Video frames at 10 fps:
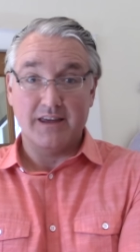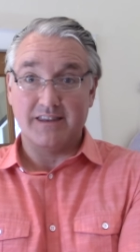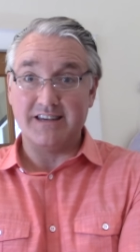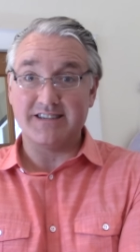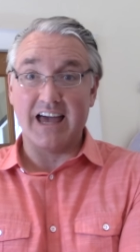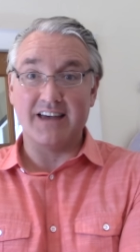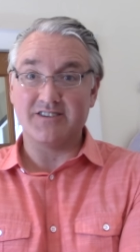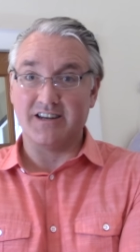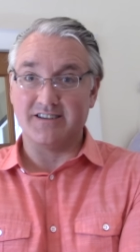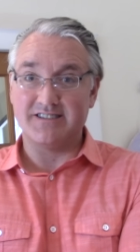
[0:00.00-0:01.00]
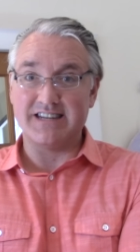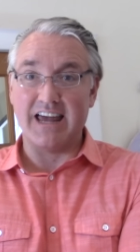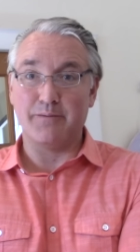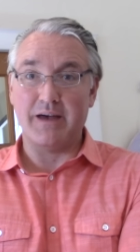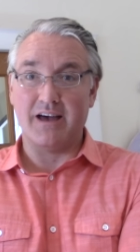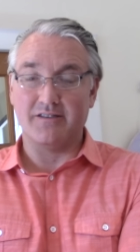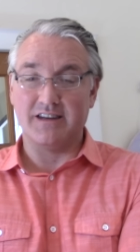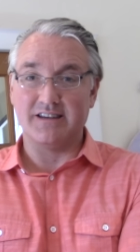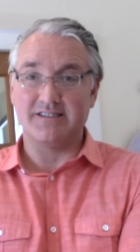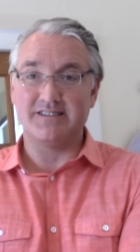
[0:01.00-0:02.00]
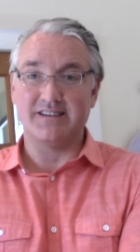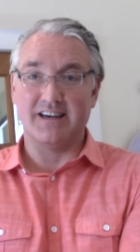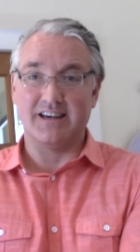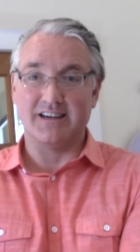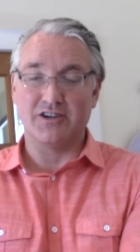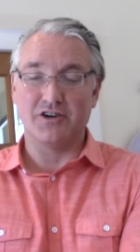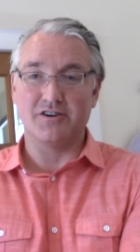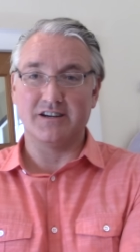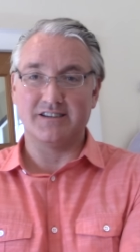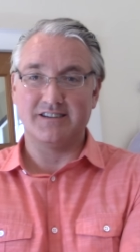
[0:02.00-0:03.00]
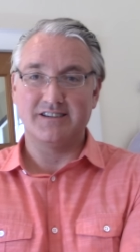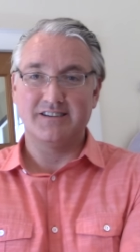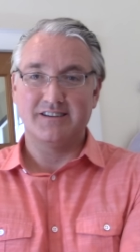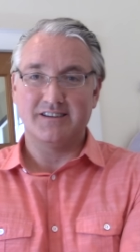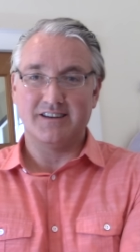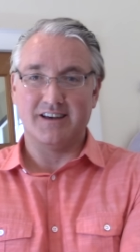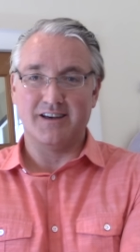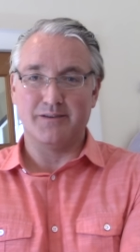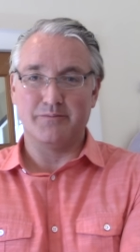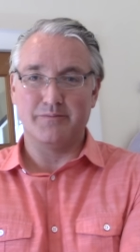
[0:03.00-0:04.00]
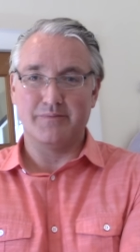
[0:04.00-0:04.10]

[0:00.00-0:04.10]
these guys are going to stamp out this uh, current uh, uh